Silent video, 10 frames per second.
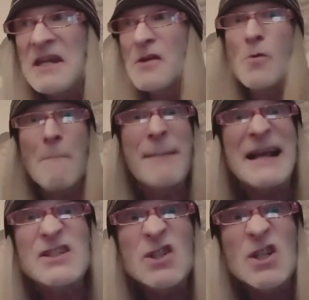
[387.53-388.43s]
You know,
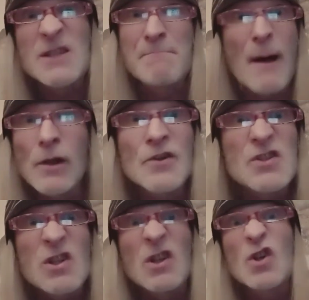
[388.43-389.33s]
bastards,
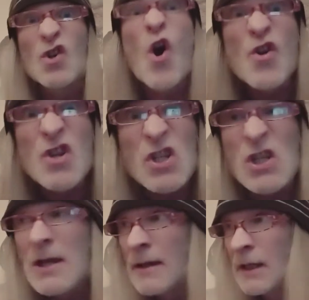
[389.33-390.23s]
bollocks and
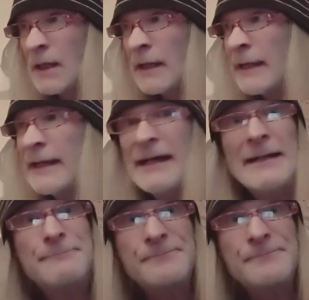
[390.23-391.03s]
cunts. But